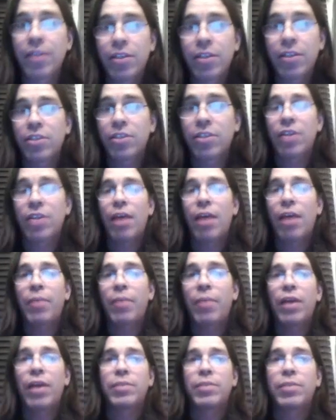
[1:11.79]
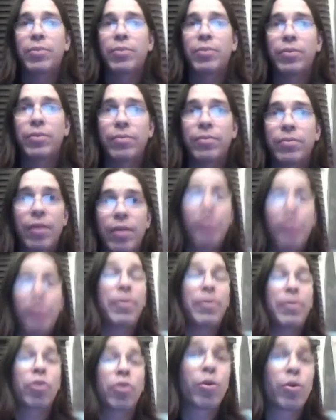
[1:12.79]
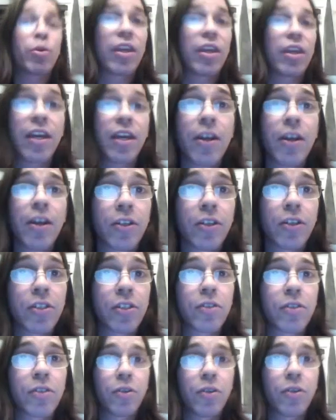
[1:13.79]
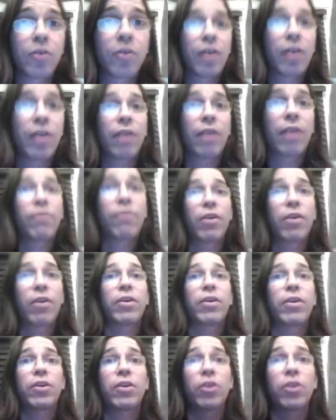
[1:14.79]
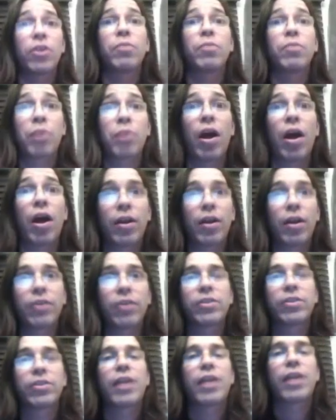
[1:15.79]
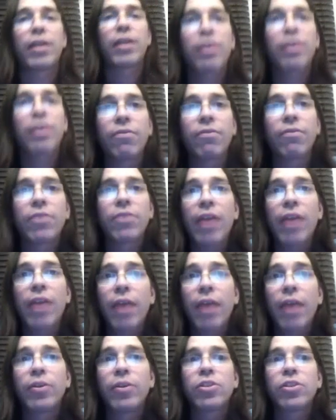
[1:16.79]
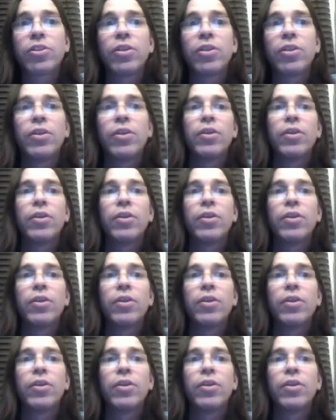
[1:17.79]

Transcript: It's just not possible. Now, maybe 3 years, you could get a very good, broad understanding of the language.